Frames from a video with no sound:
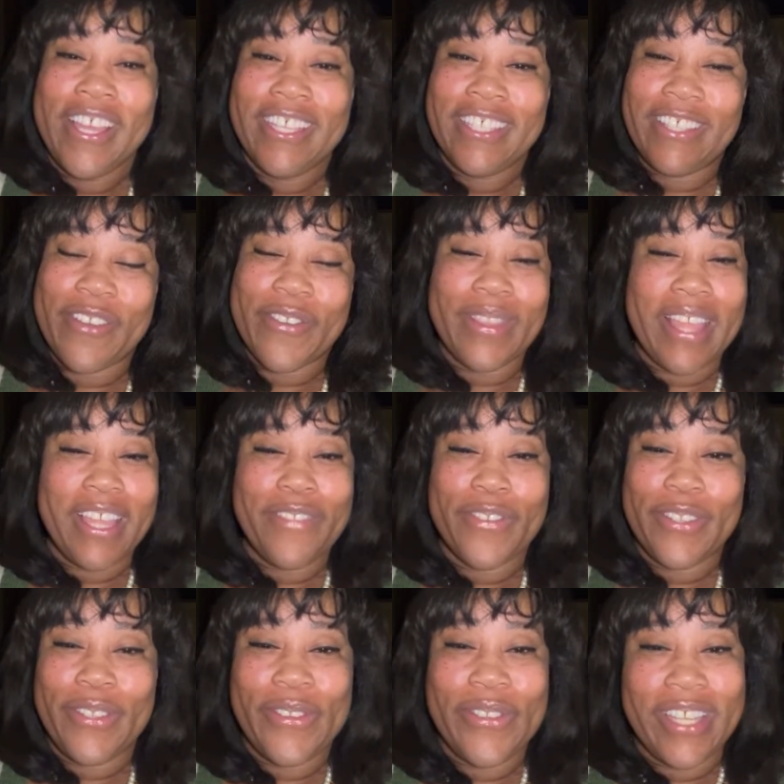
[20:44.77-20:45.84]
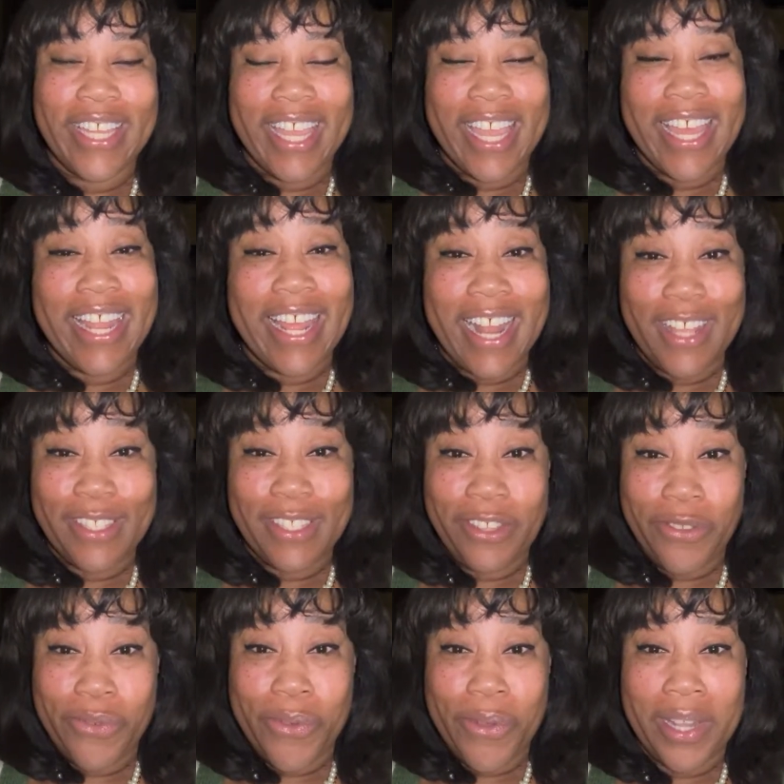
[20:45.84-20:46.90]
So thanks for tuning in, and I'll see
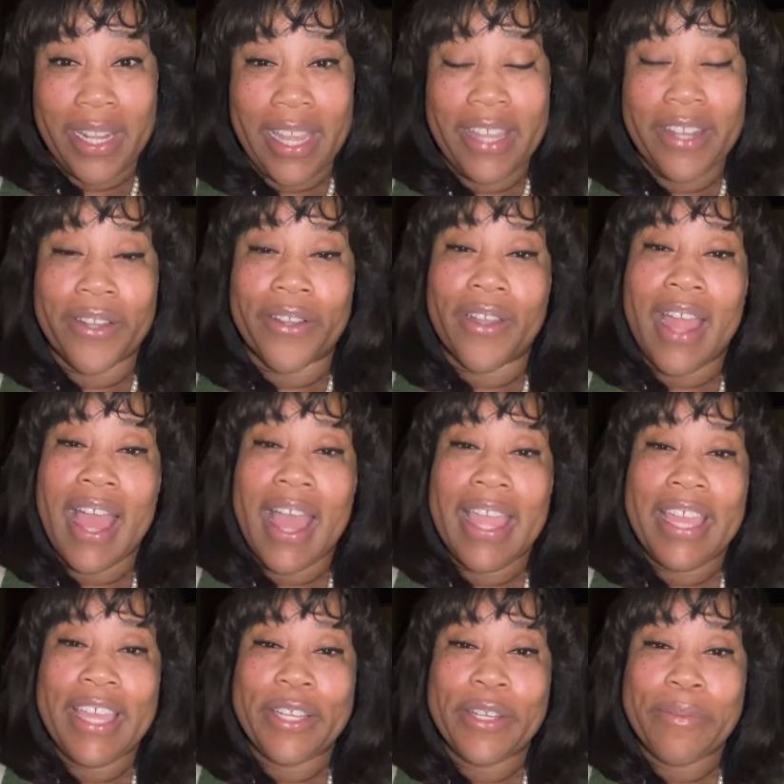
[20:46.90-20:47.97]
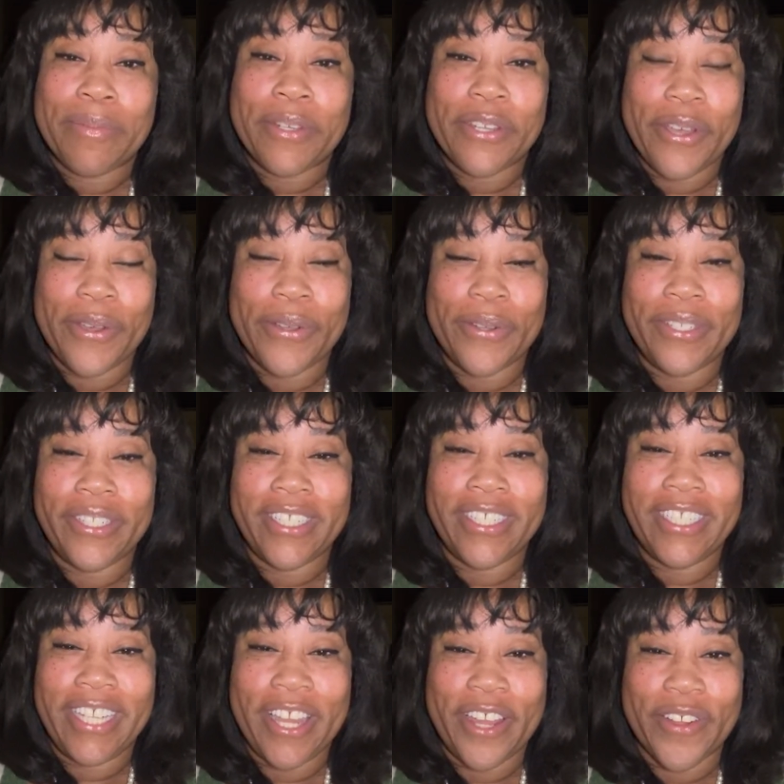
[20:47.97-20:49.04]
you all later. I am Coach
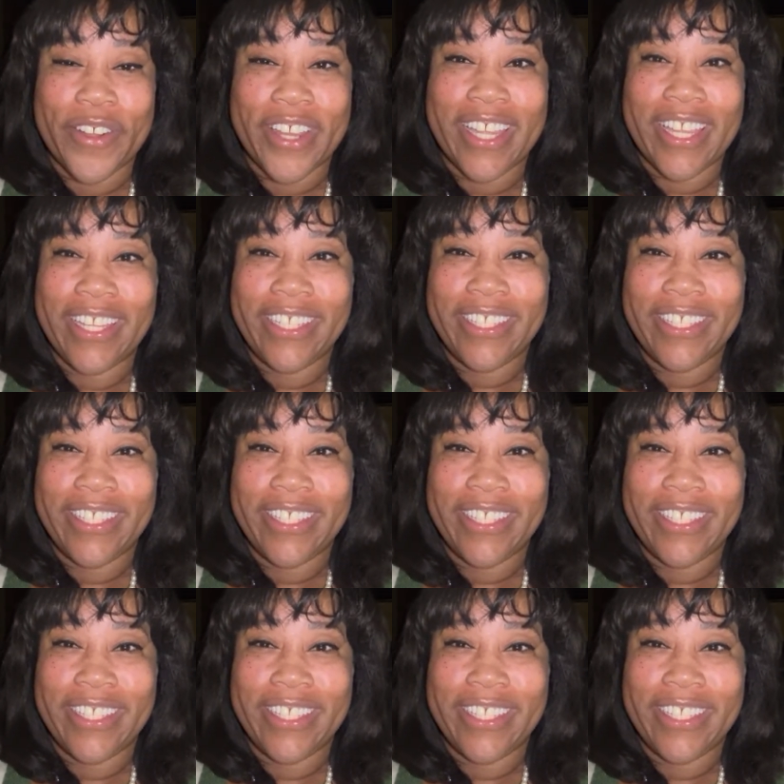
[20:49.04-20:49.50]
Sherri.